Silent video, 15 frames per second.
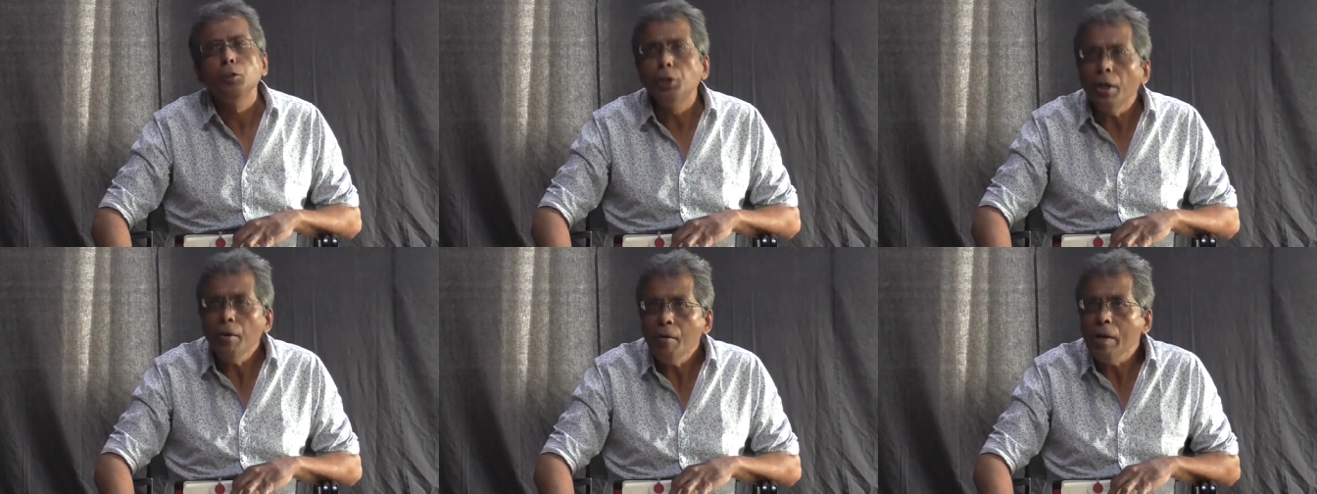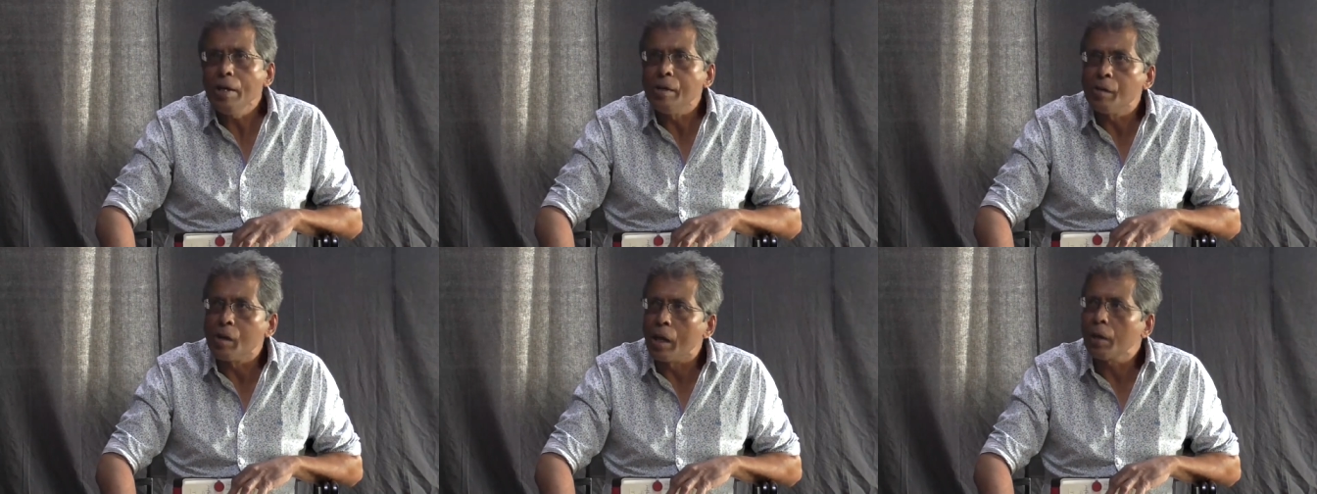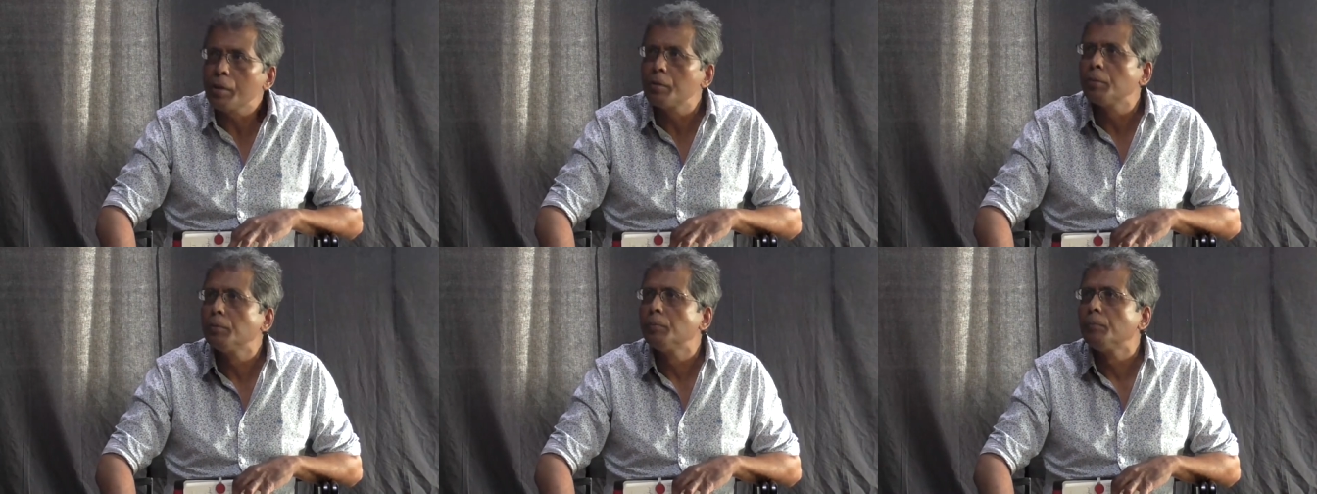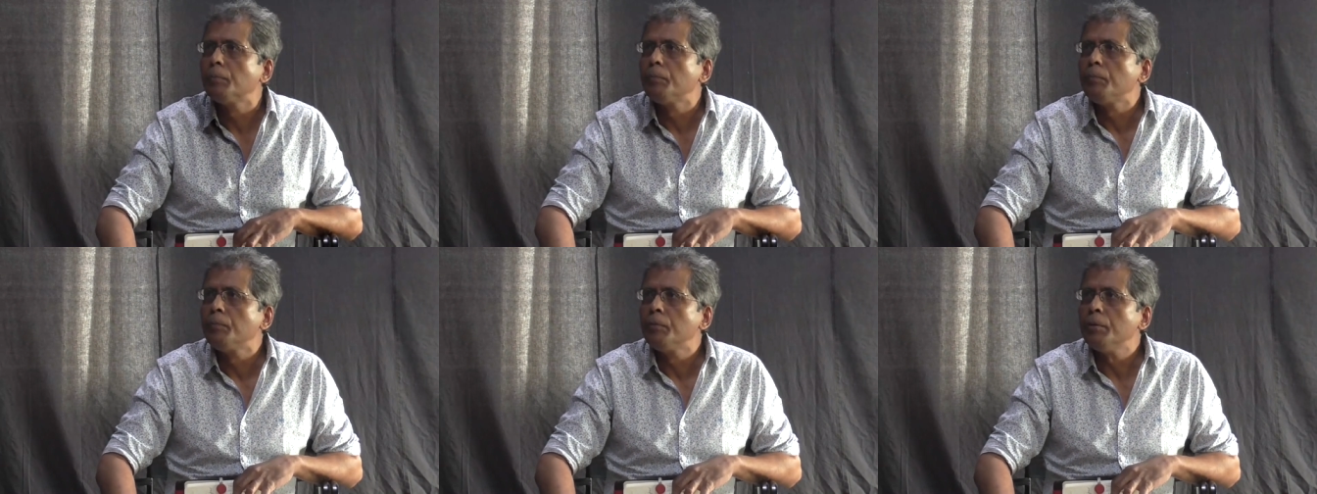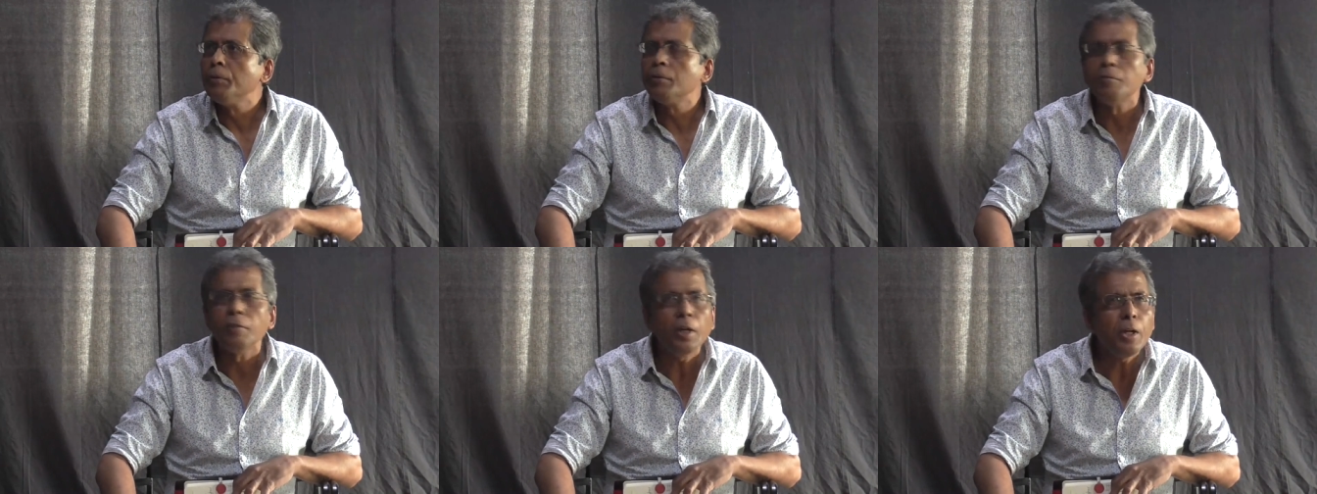general intellect
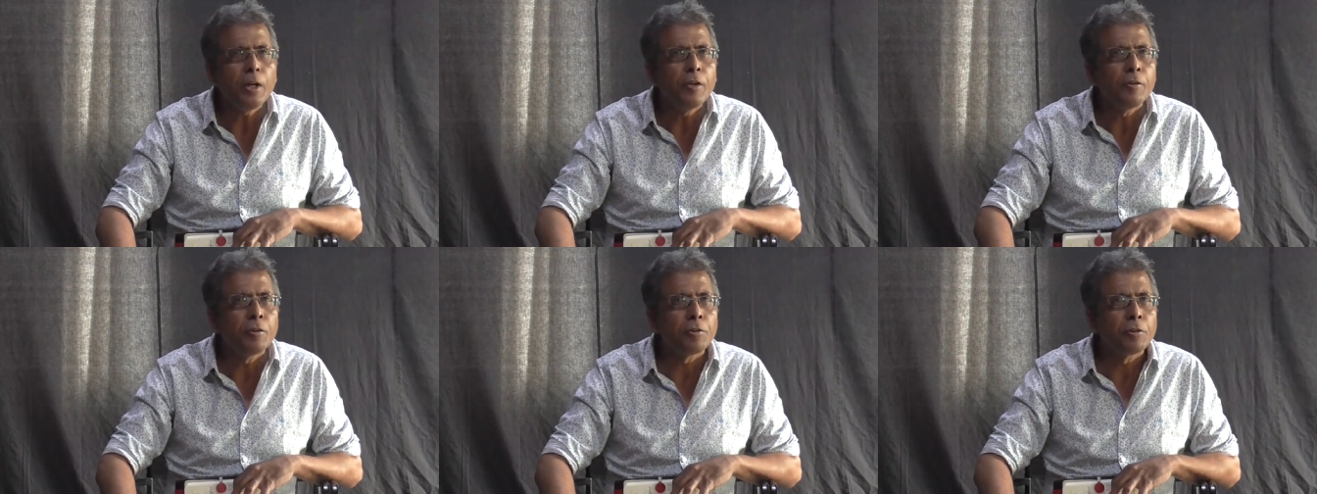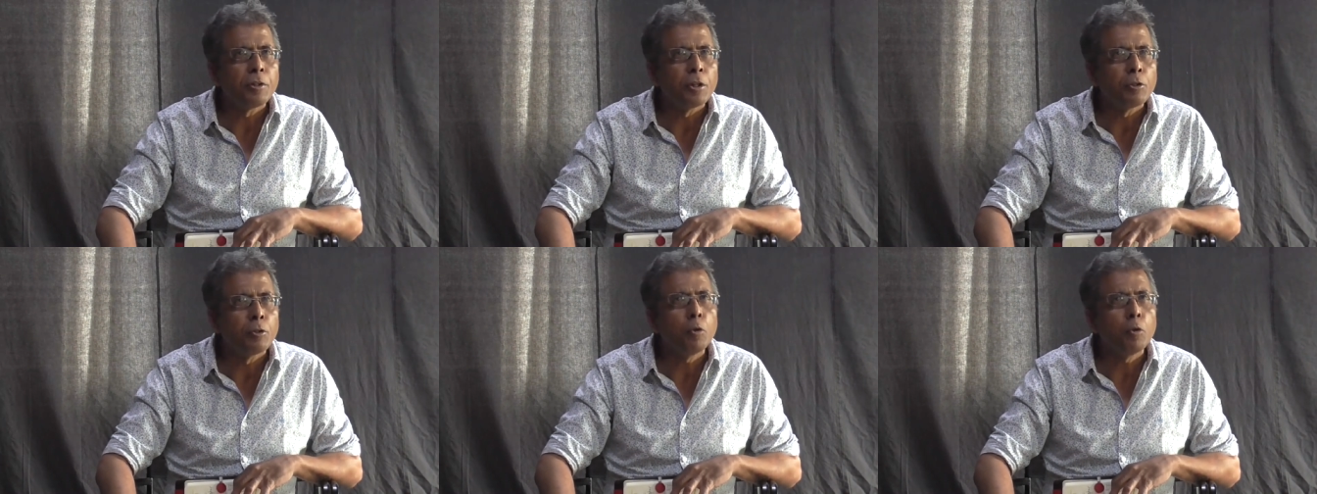is a very interesting,